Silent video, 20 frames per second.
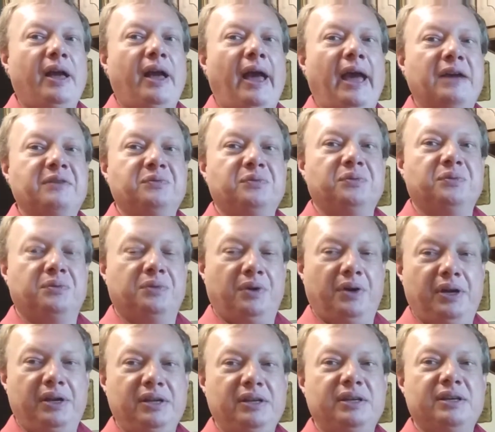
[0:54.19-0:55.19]
and
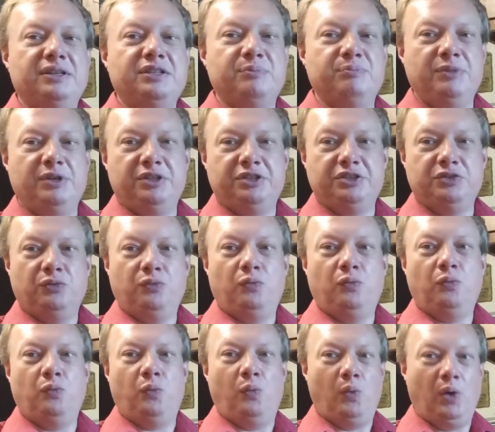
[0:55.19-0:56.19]
wring as much
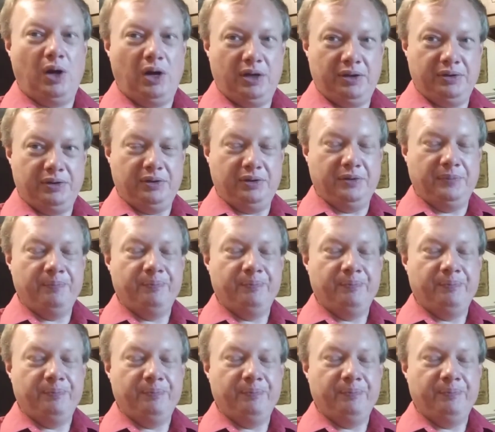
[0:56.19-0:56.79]
water